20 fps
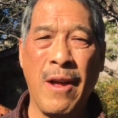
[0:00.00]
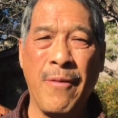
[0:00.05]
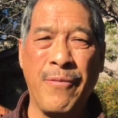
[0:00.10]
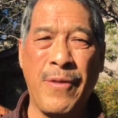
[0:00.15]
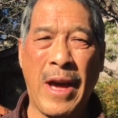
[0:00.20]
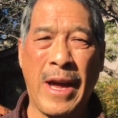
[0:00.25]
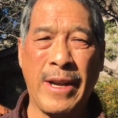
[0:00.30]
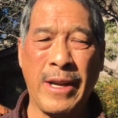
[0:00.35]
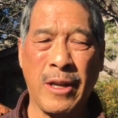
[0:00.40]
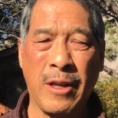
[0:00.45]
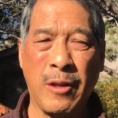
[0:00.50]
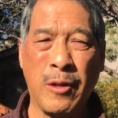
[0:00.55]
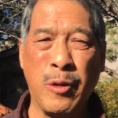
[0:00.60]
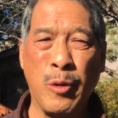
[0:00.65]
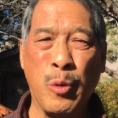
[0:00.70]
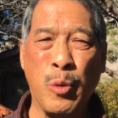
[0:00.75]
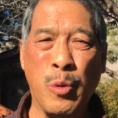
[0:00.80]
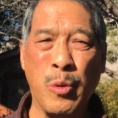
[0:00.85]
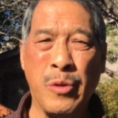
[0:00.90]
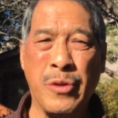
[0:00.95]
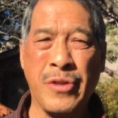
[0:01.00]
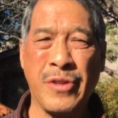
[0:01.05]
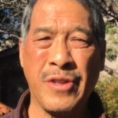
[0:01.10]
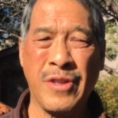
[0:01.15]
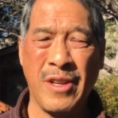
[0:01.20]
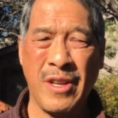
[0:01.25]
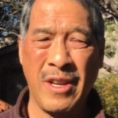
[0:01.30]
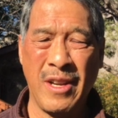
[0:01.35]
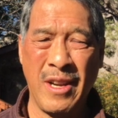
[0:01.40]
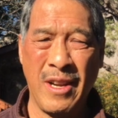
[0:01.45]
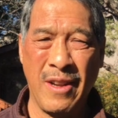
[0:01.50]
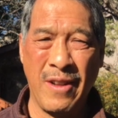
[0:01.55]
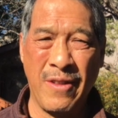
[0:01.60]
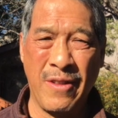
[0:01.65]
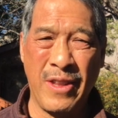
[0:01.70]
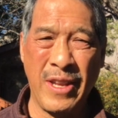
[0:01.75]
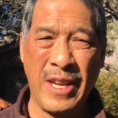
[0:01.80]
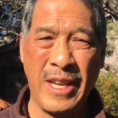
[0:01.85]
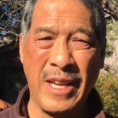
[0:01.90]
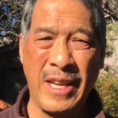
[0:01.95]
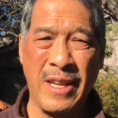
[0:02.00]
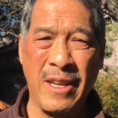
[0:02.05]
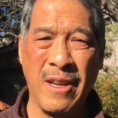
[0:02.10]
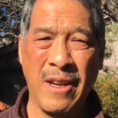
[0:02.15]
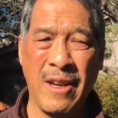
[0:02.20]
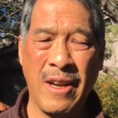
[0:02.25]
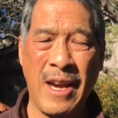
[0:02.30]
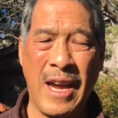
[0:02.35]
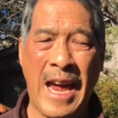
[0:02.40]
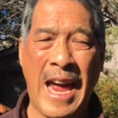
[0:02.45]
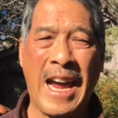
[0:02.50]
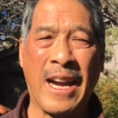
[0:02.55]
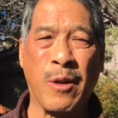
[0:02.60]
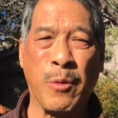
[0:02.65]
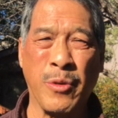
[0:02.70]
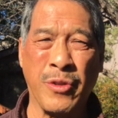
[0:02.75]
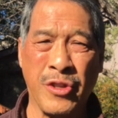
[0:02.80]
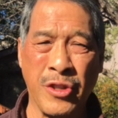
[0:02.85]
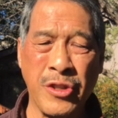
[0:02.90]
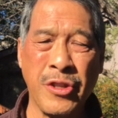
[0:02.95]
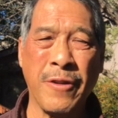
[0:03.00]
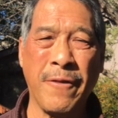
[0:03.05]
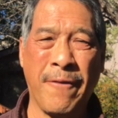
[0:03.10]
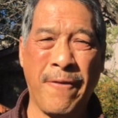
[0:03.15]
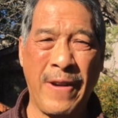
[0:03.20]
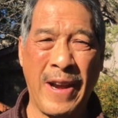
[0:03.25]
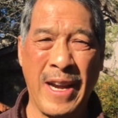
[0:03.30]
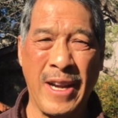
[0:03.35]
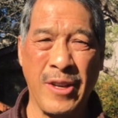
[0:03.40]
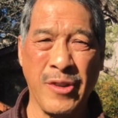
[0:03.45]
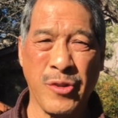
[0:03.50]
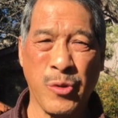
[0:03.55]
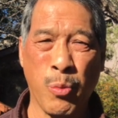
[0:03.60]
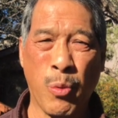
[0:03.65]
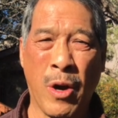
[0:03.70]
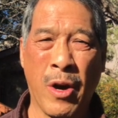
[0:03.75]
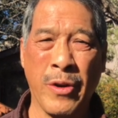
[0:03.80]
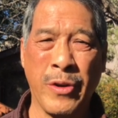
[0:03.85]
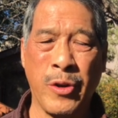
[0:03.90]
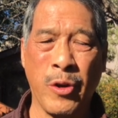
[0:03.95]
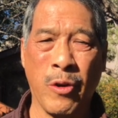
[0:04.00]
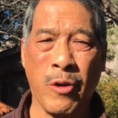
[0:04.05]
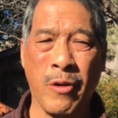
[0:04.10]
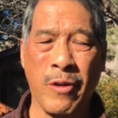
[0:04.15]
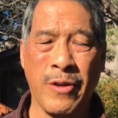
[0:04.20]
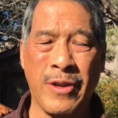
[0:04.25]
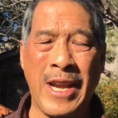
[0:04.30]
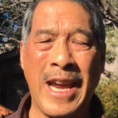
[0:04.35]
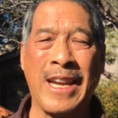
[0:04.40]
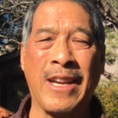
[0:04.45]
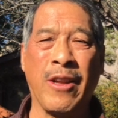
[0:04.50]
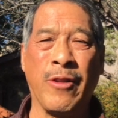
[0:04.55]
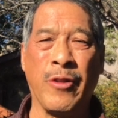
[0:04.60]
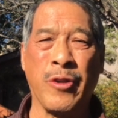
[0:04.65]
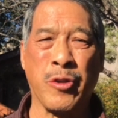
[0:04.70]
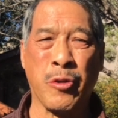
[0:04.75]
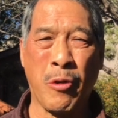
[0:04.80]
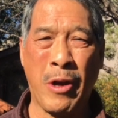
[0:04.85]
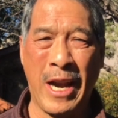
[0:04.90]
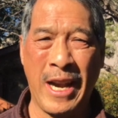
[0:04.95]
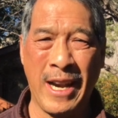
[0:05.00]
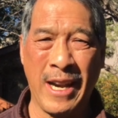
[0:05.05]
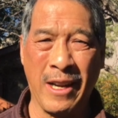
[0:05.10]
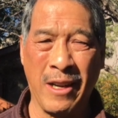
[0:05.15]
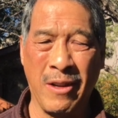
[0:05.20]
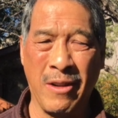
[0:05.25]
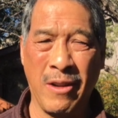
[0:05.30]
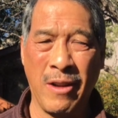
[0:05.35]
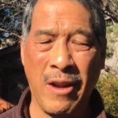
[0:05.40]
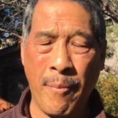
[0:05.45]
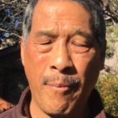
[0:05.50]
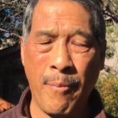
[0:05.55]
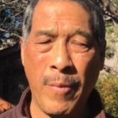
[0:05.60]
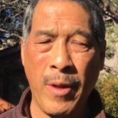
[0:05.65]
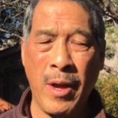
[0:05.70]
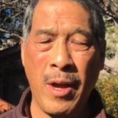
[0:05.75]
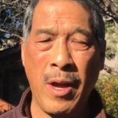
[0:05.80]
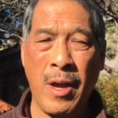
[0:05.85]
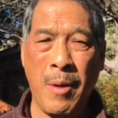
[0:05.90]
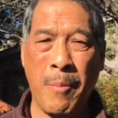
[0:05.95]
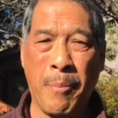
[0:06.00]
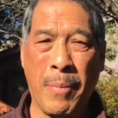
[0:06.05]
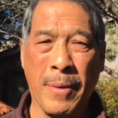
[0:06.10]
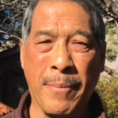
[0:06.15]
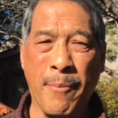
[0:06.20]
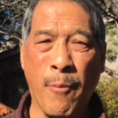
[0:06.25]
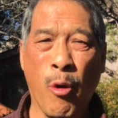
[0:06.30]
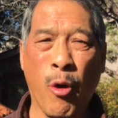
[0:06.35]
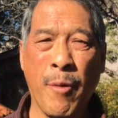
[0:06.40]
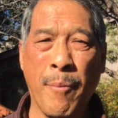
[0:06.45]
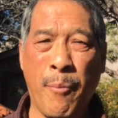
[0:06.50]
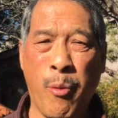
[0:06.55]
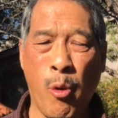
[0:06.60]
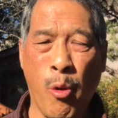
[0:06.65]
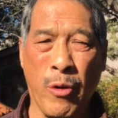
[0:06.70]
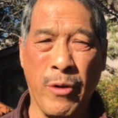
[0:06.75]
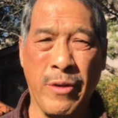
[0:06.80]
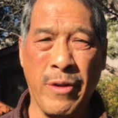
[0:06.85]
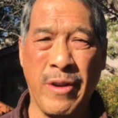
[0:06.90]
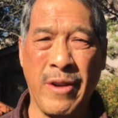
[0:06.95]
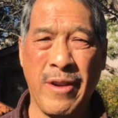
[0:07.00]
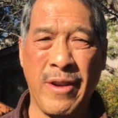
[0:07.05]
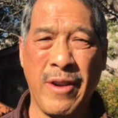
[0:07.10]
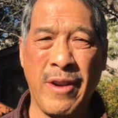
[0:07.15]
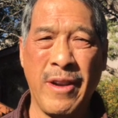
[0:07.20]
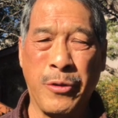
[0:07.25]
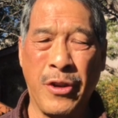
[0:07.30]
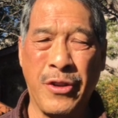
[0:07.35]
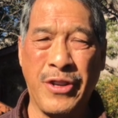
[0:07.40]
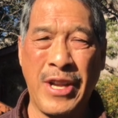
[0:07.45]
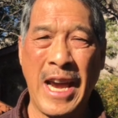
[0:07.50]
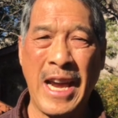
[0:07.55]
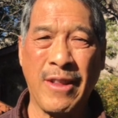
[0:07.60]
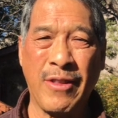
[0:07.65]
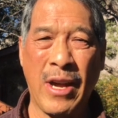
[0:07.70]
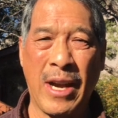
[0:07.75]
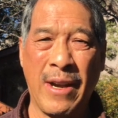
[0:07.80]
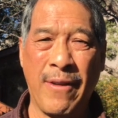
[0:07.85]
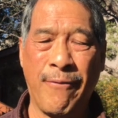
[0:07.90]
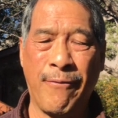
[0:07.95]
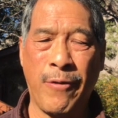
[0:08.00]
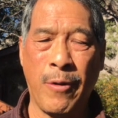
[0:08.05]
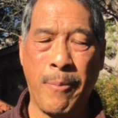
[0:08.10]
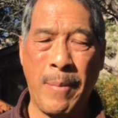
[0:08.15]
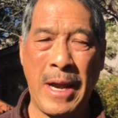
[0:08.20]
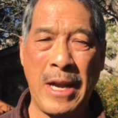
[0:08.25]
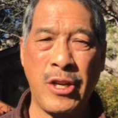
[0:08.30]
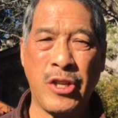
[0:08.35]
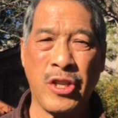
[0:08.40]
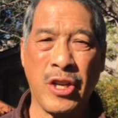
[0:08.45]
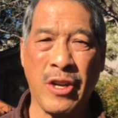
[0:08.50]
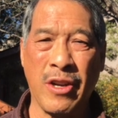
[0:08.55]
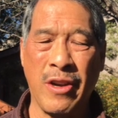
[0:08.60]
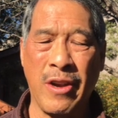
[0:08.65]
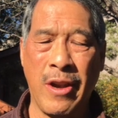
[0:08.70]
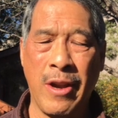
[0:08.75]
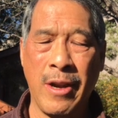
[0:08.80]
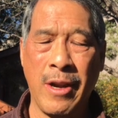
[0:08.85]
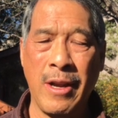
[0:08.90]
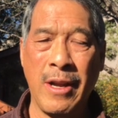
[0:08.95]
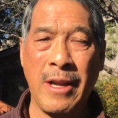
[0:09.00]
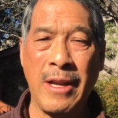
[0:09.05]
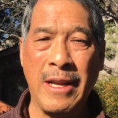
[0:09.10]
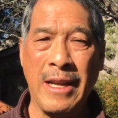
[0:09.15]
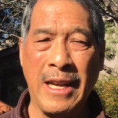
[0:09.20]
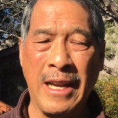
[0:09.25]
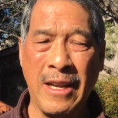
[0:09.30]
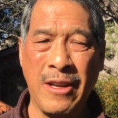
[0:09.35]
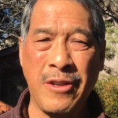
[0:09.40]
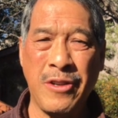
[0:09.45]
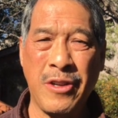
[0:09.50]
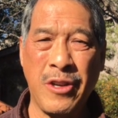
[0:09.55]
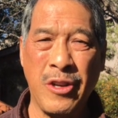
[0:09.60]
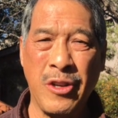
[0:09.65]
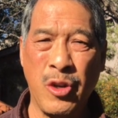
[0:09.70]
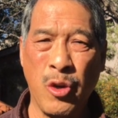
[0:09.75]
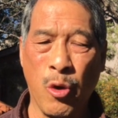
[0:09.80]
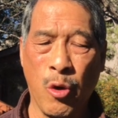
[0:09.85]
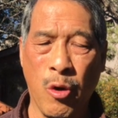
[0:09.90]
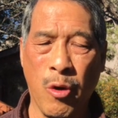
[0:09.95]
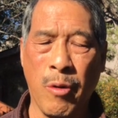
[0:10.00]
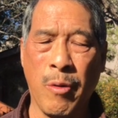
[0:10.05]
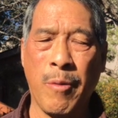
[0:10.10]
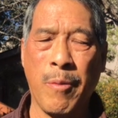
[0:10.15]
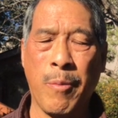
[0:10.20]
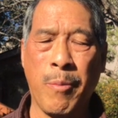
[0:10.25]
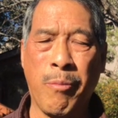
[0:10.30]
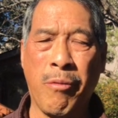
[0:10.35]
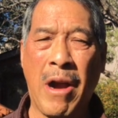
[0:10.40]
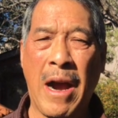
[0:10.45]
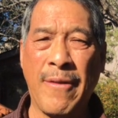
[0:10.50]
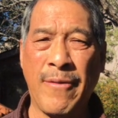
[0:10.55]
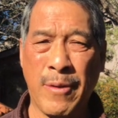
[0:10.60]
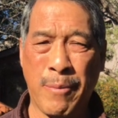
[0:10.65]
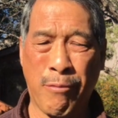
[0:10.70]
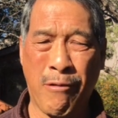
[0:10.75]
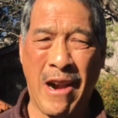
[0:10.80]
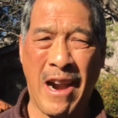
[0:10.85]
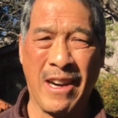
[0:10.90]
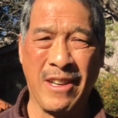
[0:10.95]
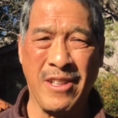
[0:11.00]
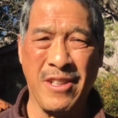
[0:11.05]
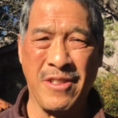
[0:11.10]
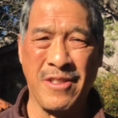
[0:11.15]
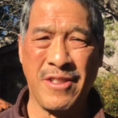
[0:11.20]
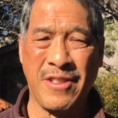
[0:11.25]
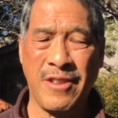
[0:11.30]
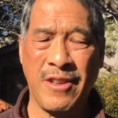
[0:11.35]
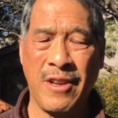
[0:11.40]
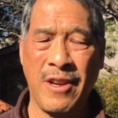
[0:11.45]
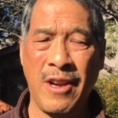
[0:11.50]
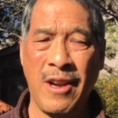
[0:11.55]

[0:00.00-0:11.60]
That includes the acquisition phase while you're taking the training, but more important, to take that information into your private practice